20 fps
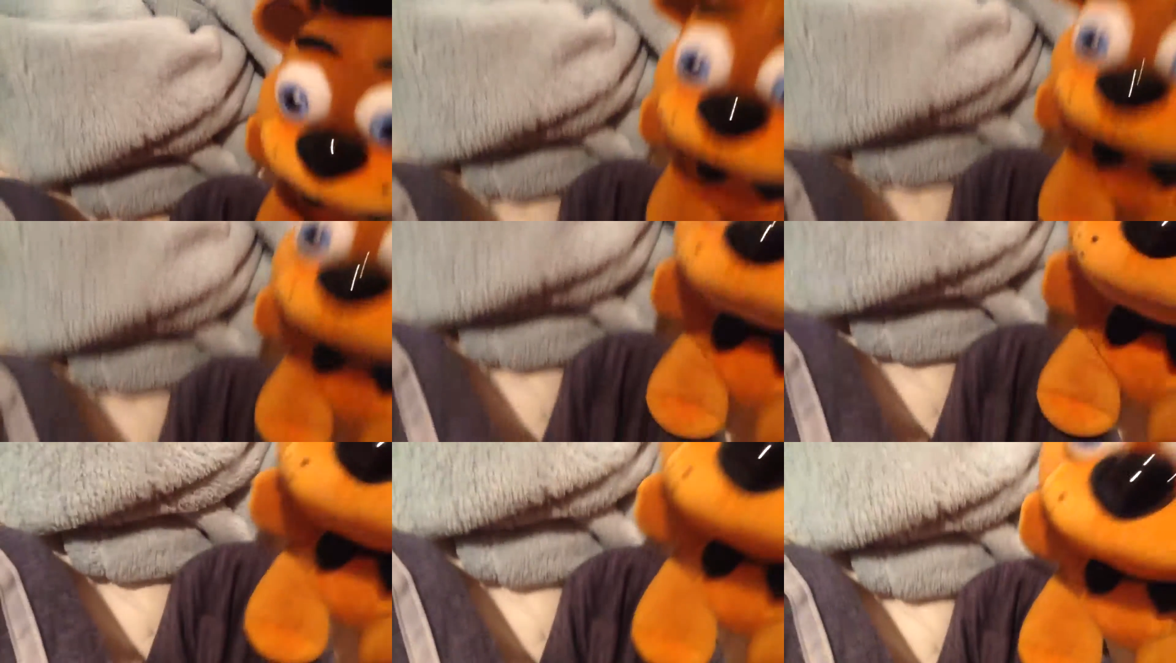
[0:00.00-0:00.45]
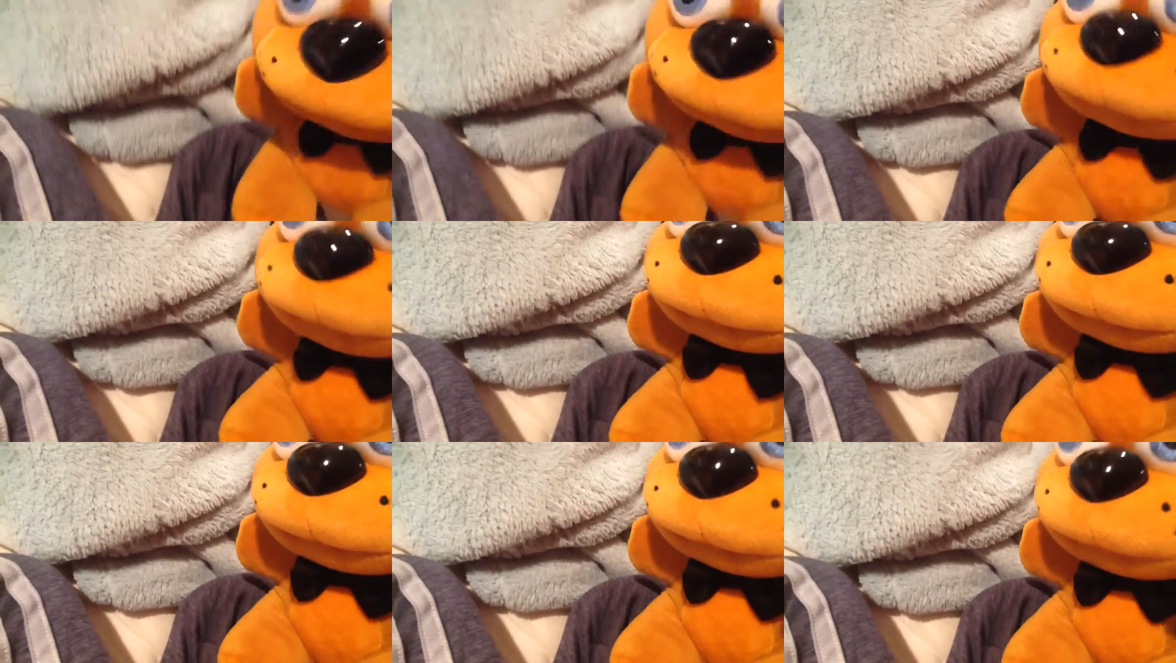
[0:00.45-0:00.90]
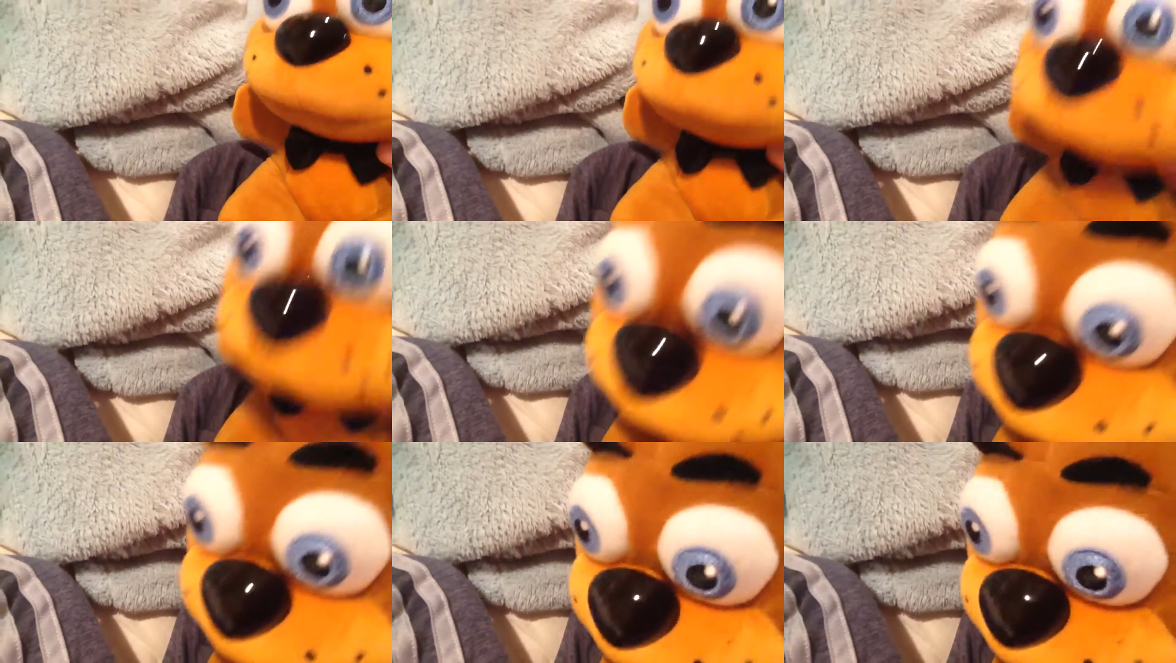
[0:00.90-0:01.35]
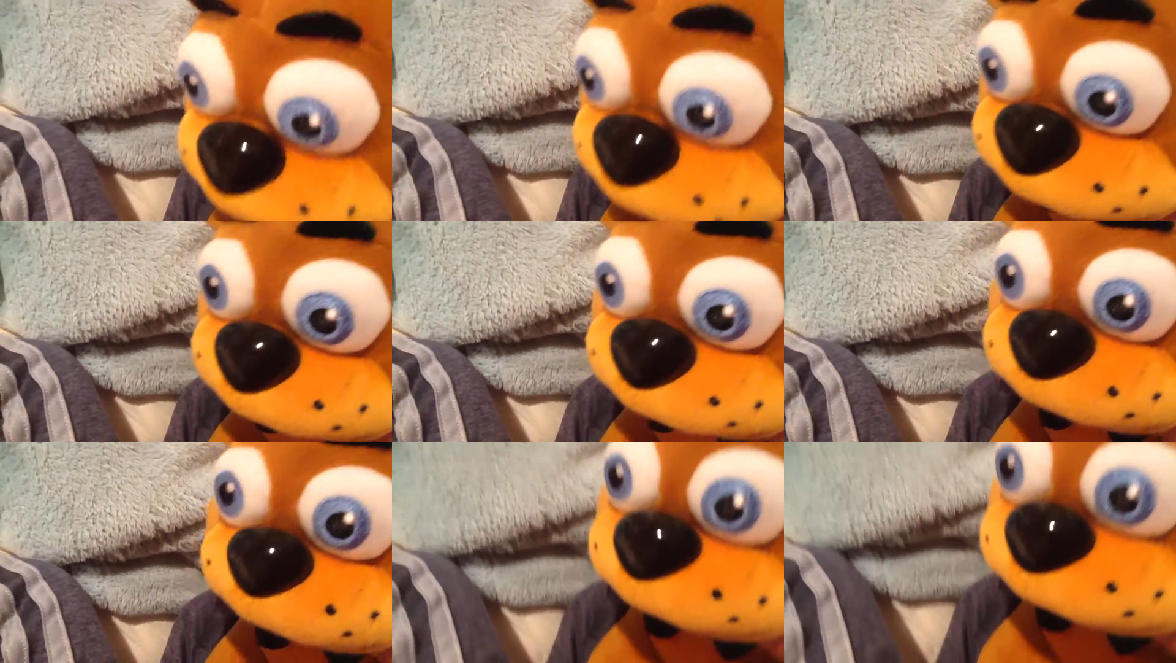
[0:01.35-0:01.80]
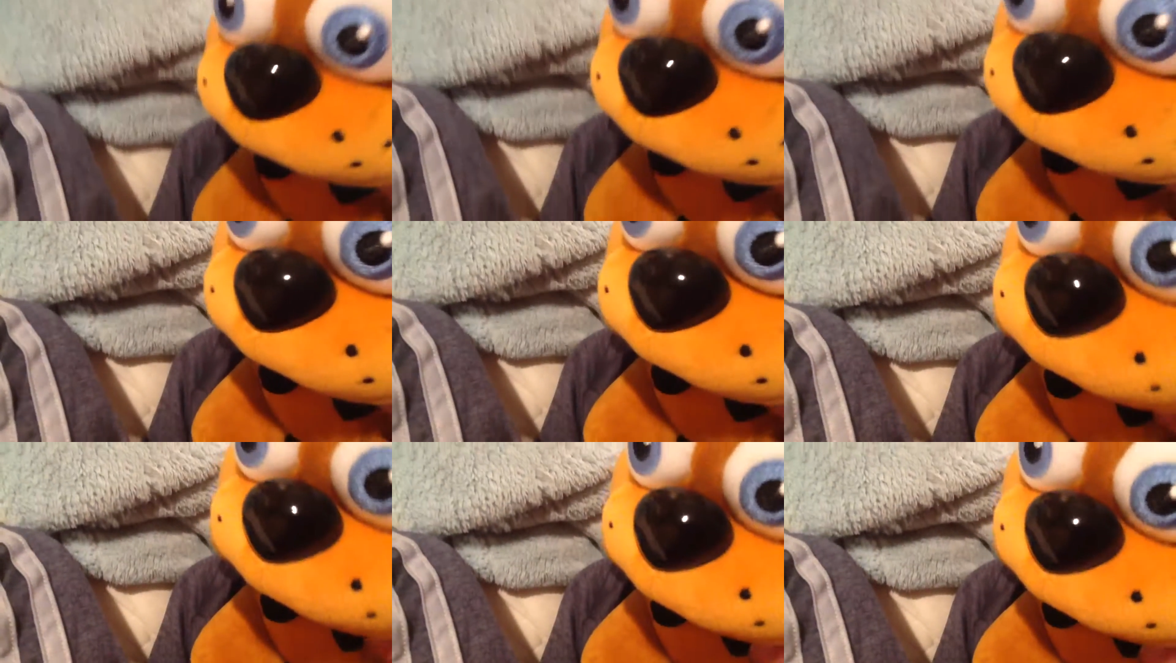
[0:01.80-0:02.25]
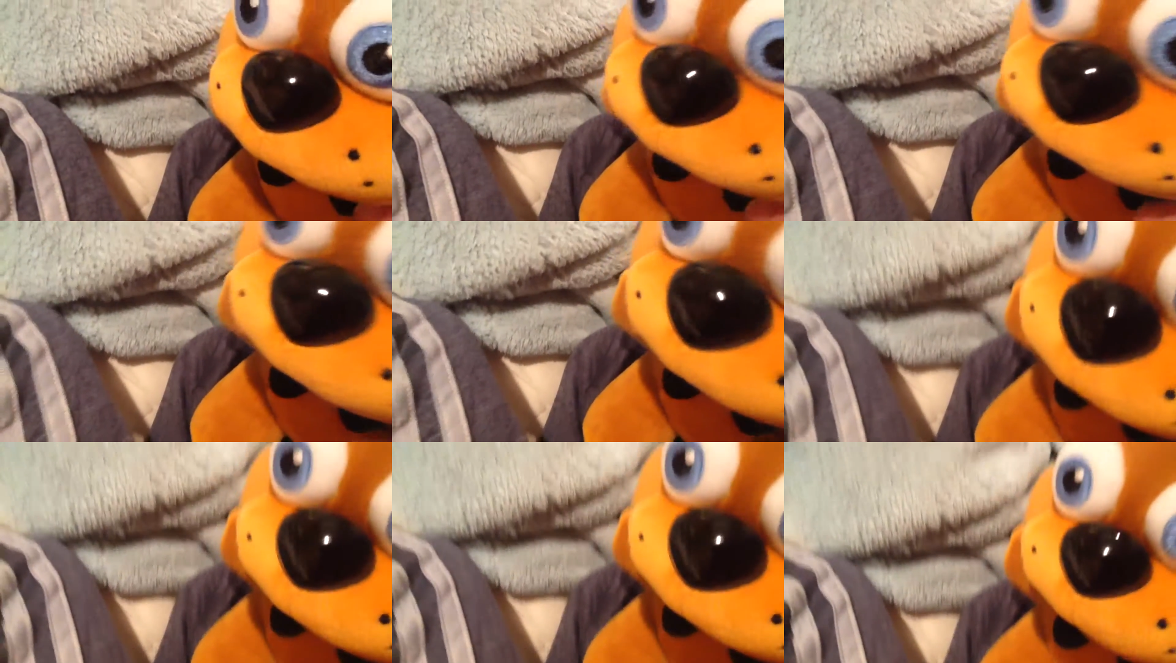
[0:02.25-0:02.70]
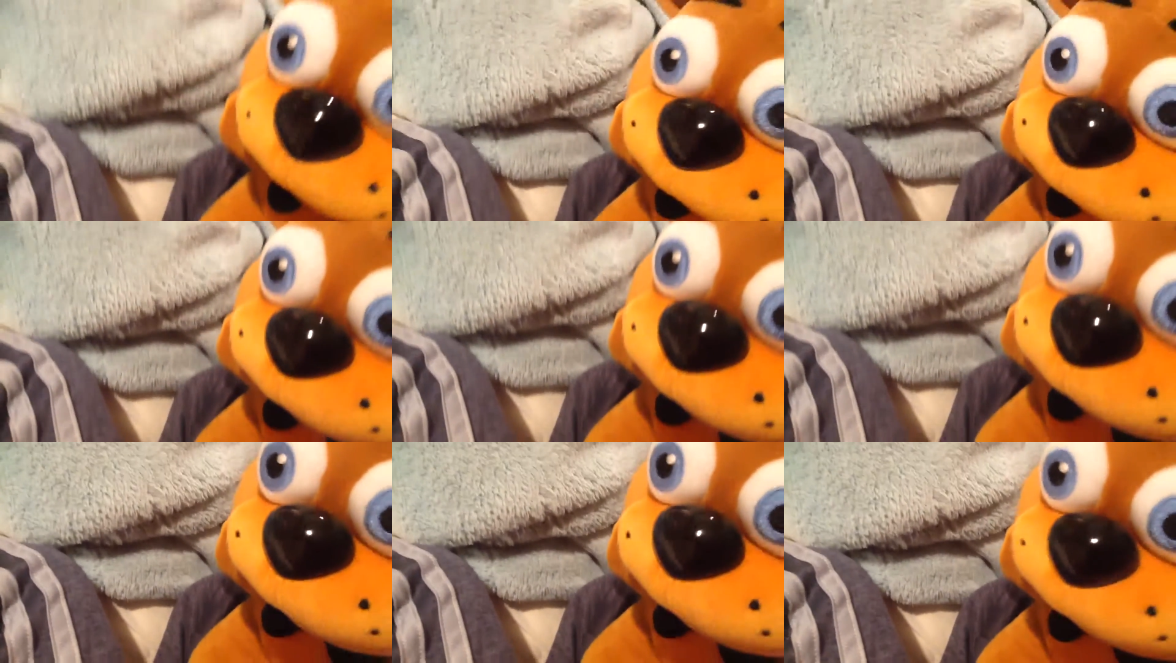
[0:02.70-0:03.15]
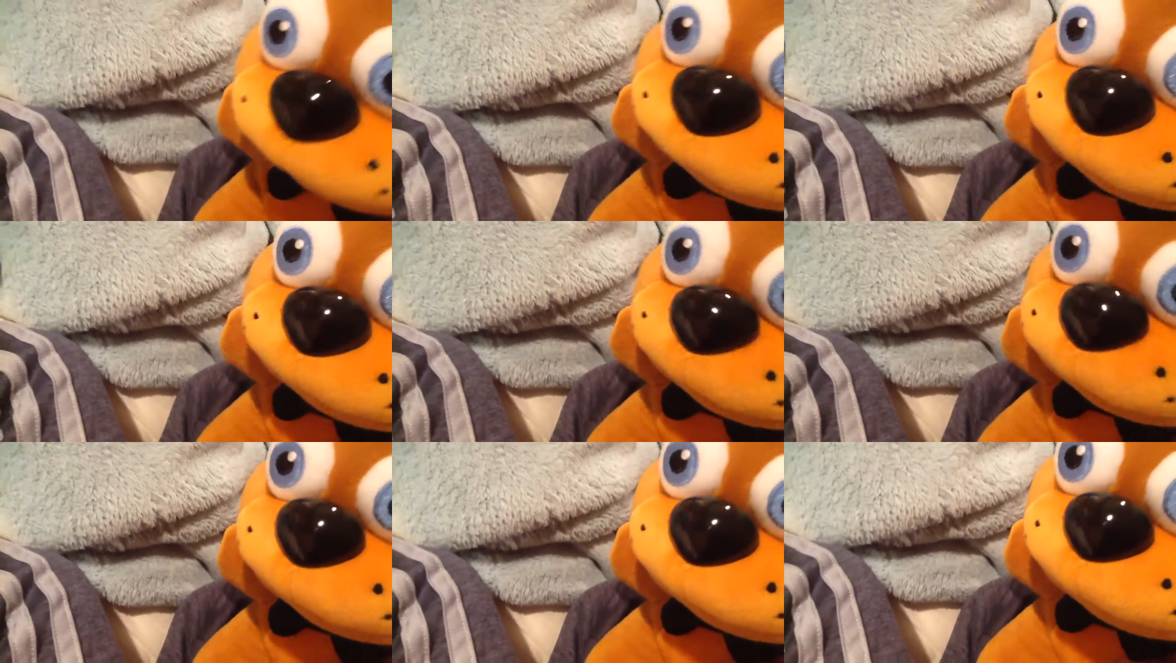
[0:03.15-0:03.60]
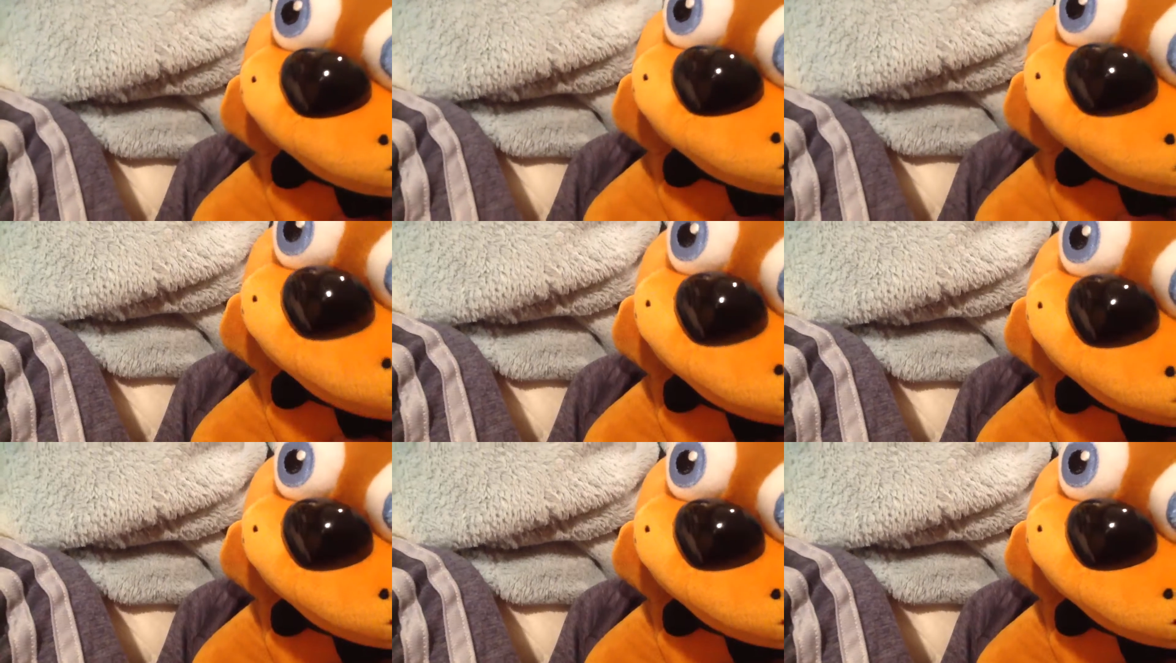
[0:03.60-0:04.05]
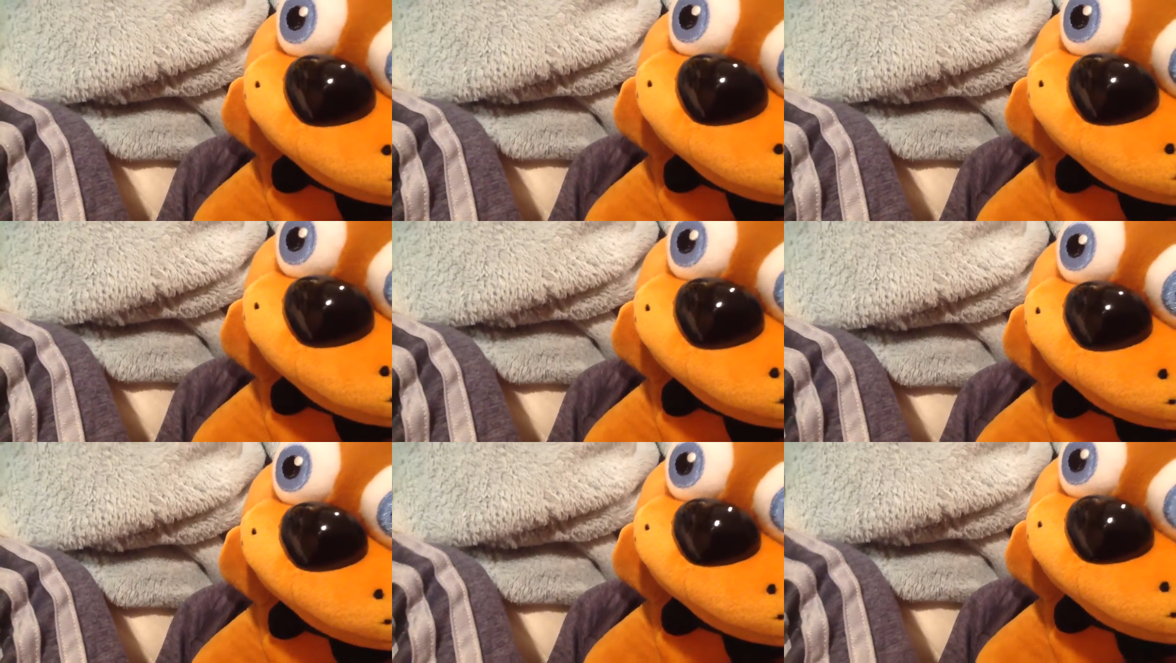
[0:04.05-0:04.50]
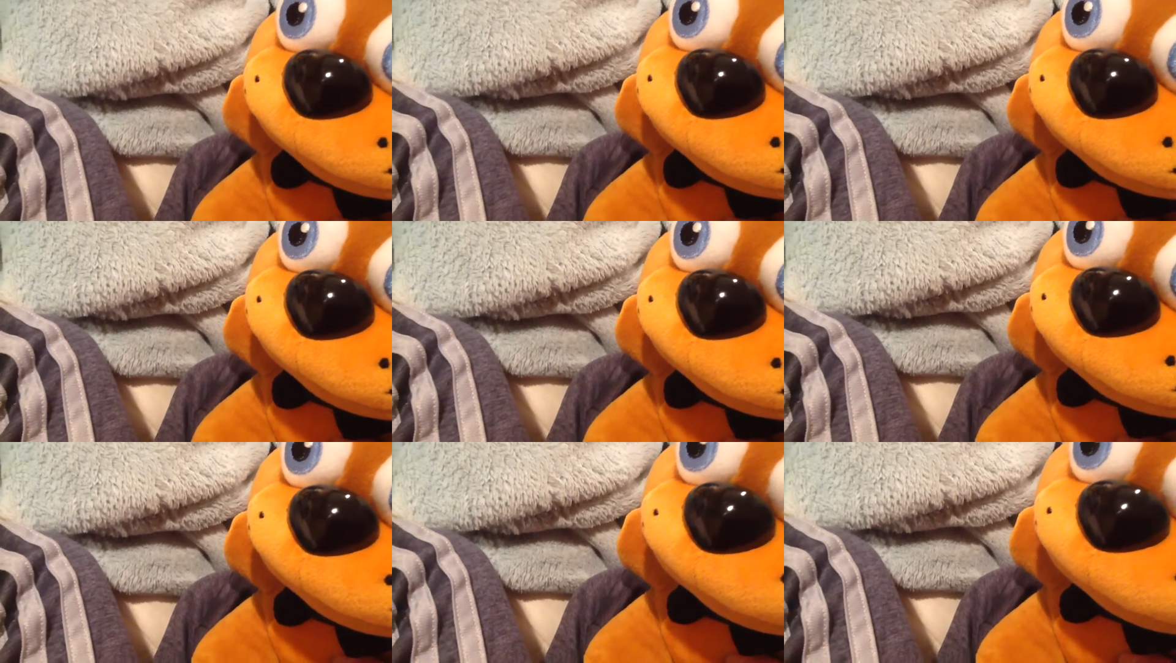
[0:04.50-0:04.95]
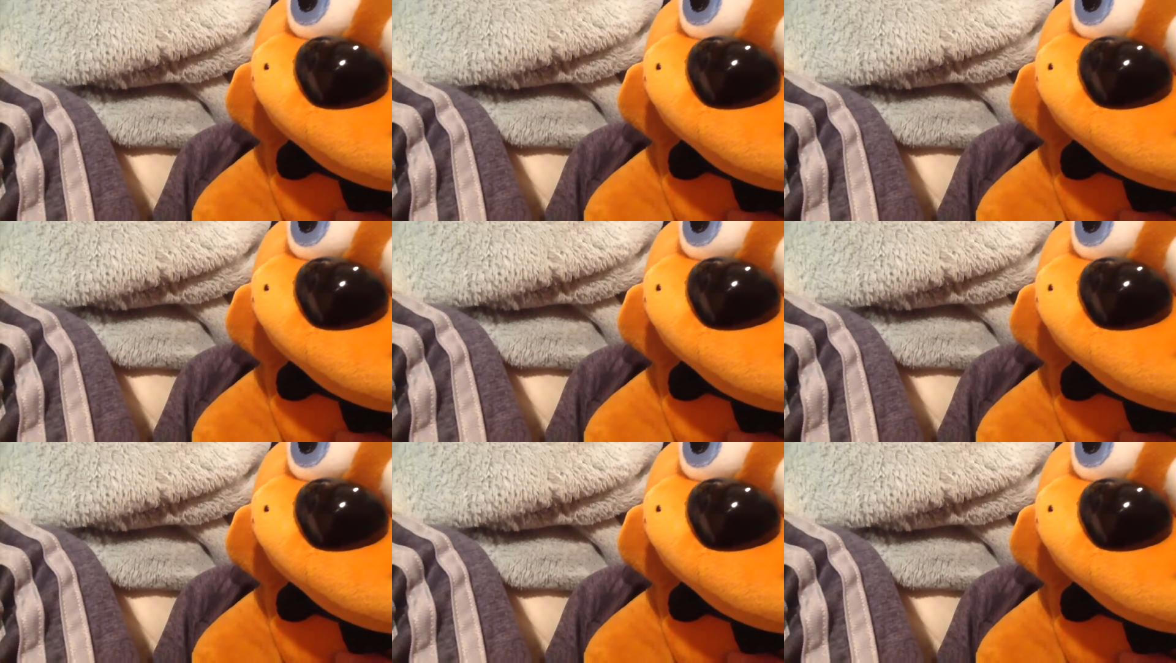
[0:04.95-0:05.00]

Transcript: No face is visible, so there are no lips to read.